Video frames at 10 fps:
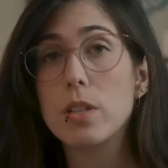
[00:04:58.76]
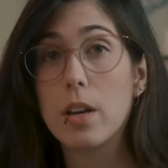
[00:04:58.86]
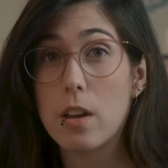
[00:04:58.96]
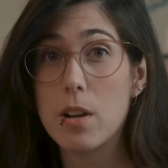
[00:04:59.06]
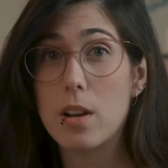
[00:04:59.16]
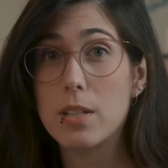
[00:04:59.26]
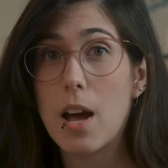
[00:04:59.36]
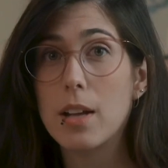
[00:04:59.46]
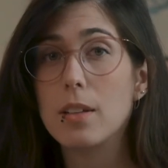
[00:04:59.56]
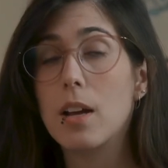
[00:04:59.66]
the chemicals
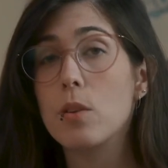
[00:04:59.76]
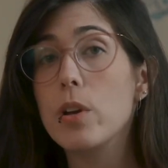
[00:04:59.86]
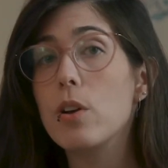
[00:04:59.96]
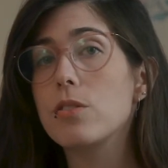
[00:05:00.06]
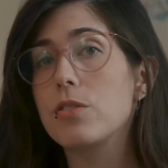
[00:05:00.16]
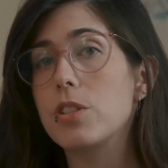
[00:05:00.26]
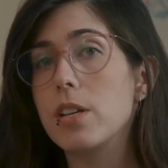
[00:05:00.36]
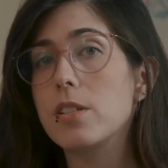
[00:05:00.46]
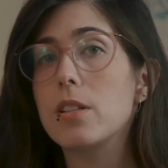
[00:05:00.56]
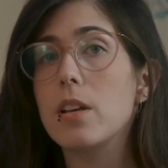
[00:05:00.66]
at, and we also
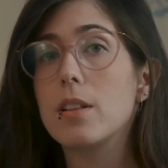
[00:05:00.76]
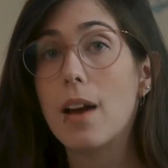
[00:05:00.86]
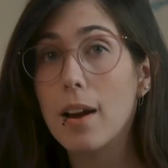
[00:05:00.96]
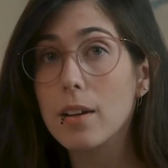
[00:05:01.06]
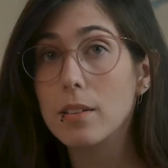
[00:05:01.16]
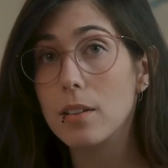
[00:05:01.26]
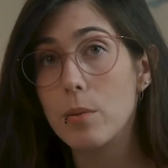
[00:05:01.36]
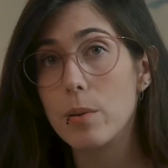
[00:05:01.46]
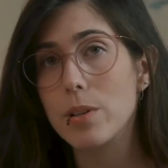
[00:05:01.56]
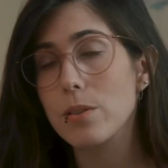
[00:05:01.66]
changed the tank that
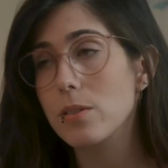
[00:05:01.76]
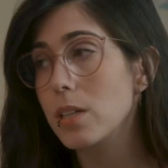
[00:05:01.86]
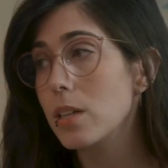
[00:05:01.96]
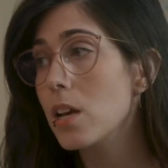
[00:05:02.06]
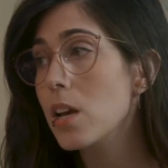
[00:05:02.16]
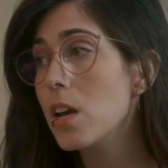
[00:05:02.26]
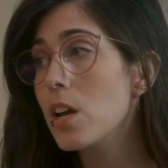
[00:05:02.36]
we were using.